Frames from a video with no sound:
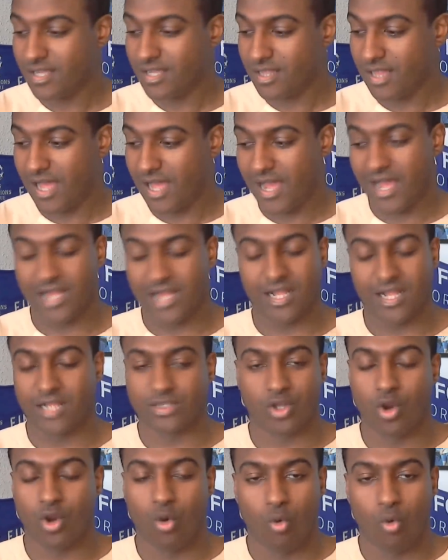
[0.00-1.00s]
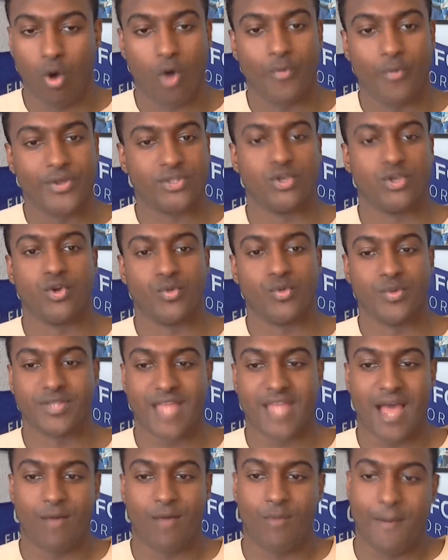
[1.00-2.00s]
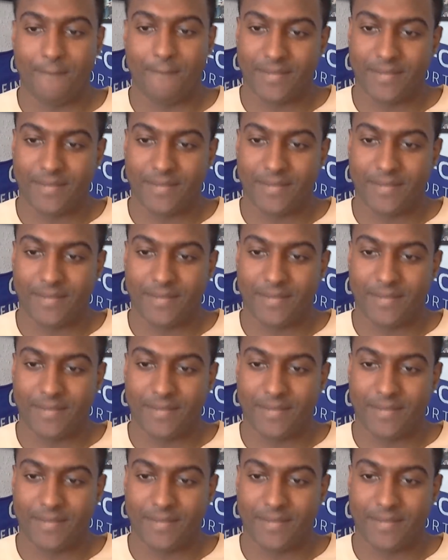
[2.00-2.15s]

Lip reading: Like, I don't know what we're doing with that one.